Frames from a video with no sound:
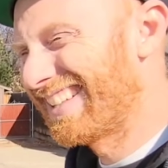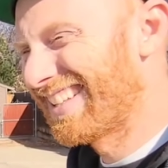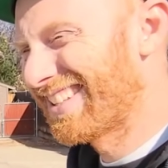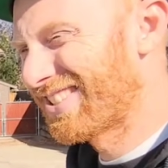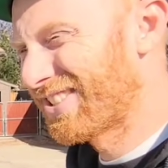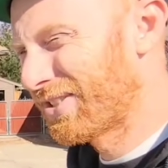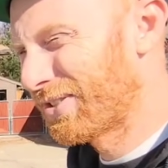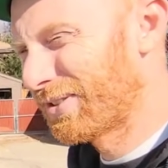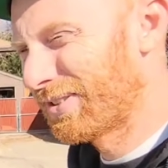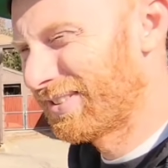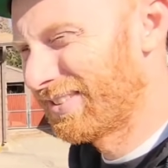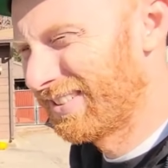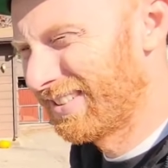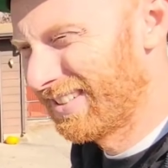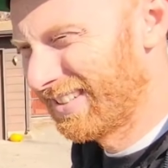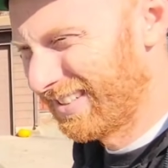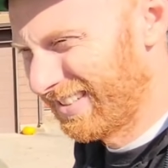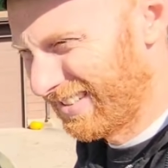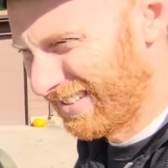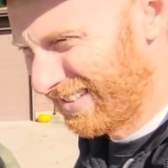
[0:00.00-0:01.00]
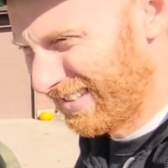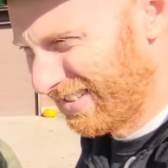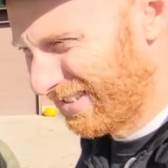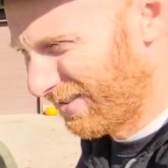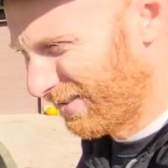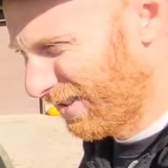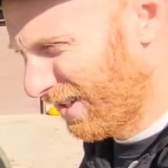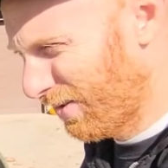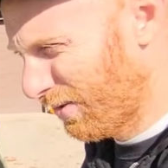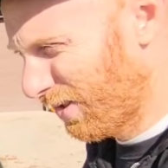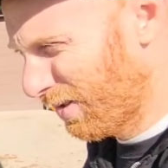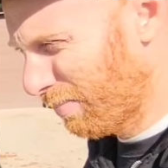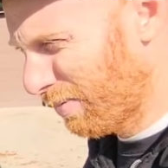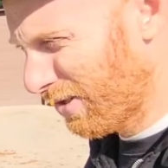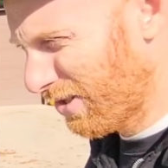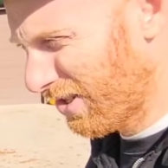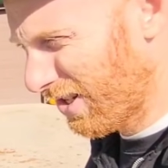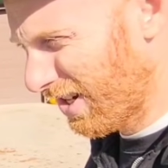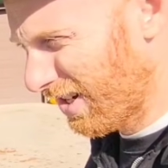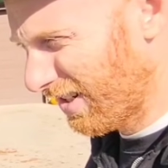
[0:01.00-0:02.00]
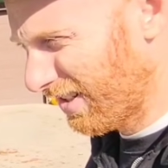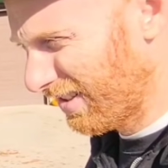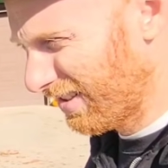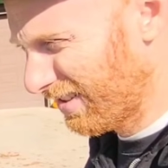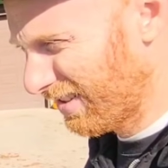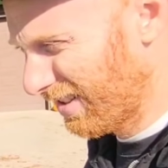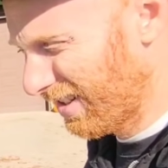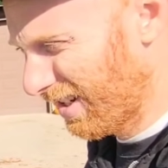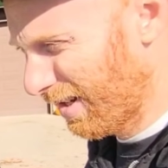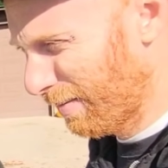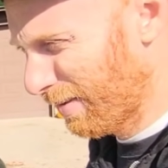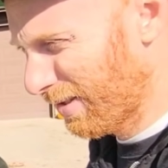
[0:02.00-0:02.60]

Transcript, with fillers: that's cool. Yeah. Well, I really appreciate it. Yeah, man. I'm